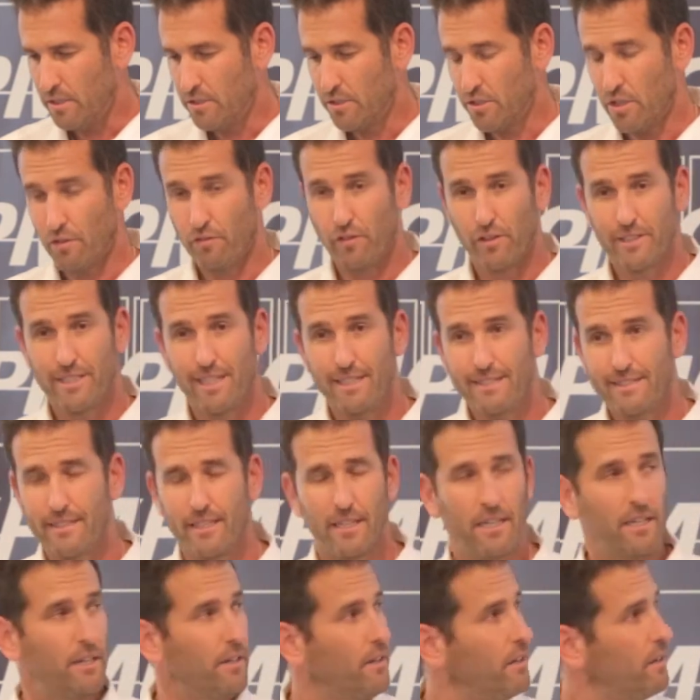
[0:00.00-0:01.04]
So for this
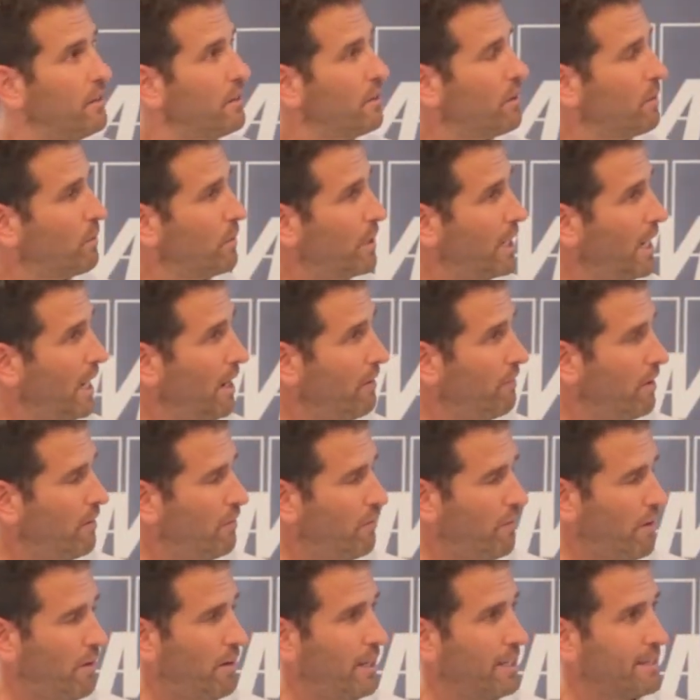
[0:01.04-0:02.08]
year, we have a
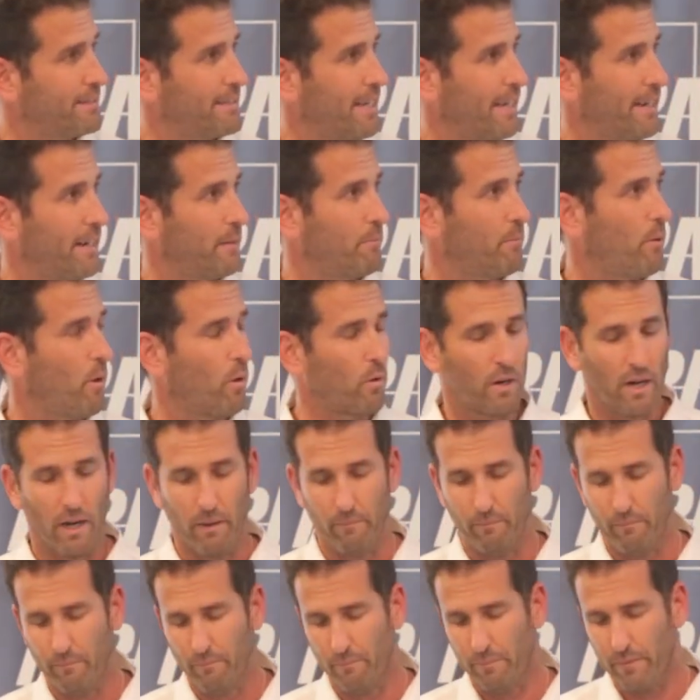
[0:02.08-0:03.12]
very exciting
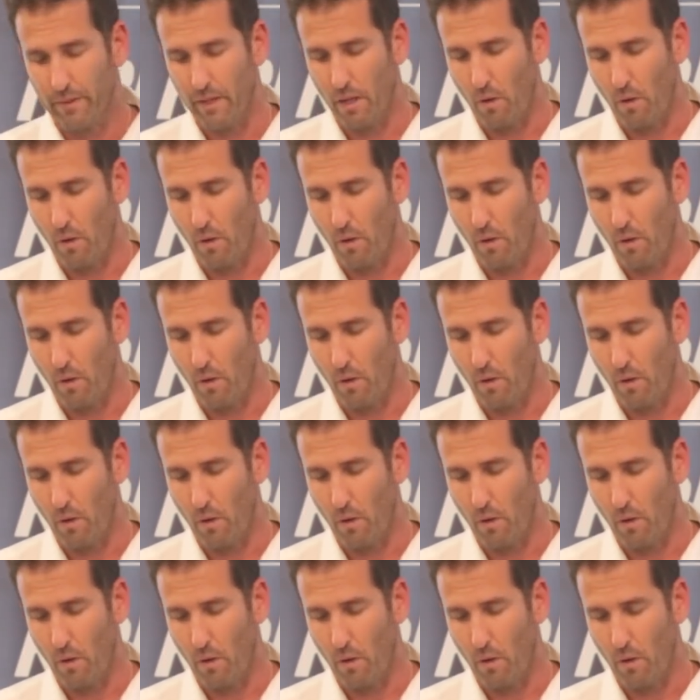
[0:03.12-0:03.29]
program.